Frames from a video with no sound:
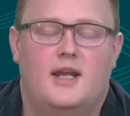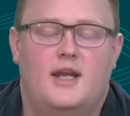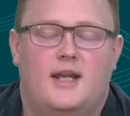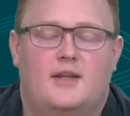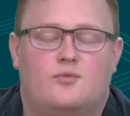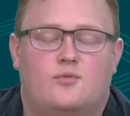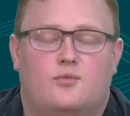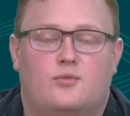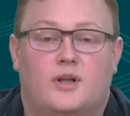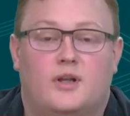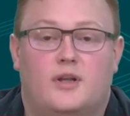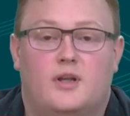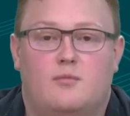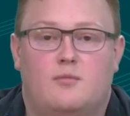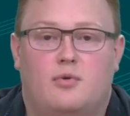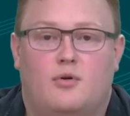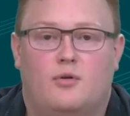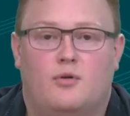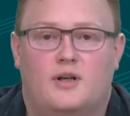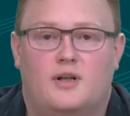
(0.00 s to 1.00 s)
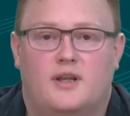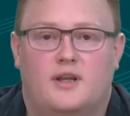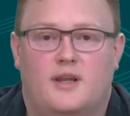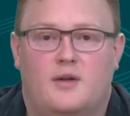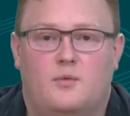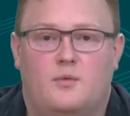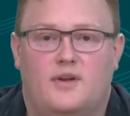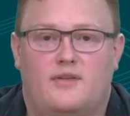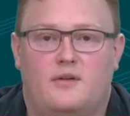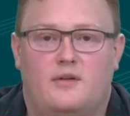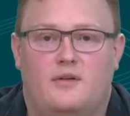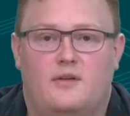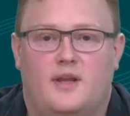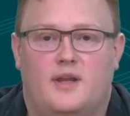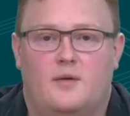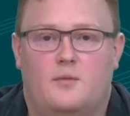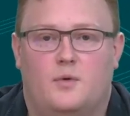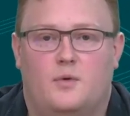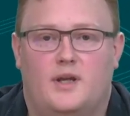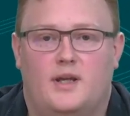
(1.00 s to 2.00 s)
It's really important that
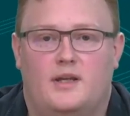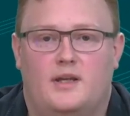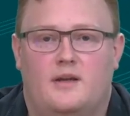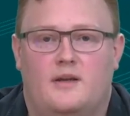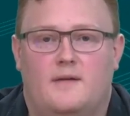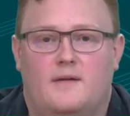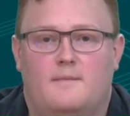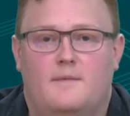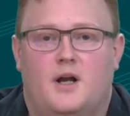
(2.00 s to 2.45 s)
we